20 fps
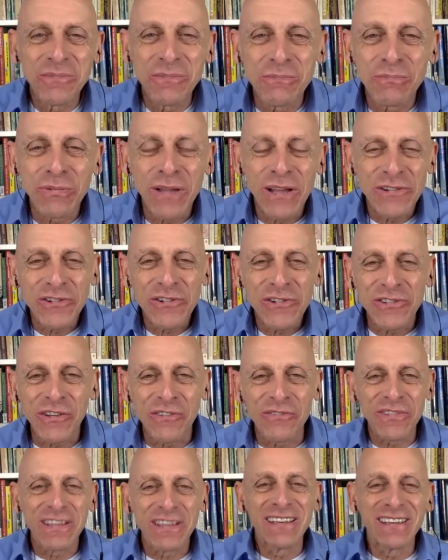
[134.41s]
pleasures
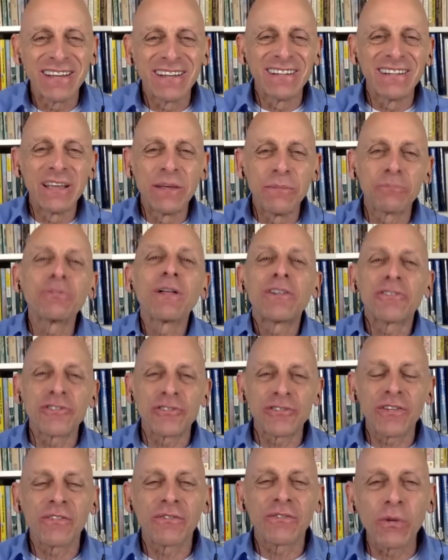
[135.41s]
of the
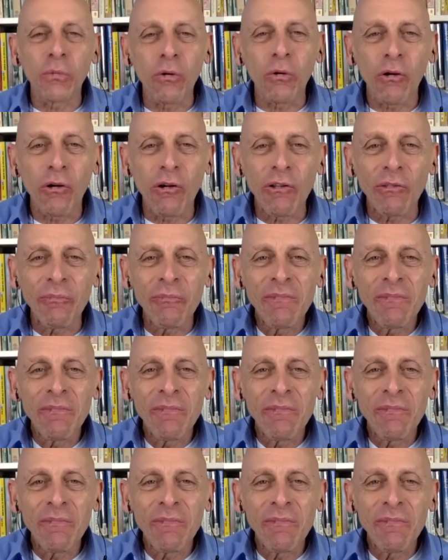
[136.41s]
world.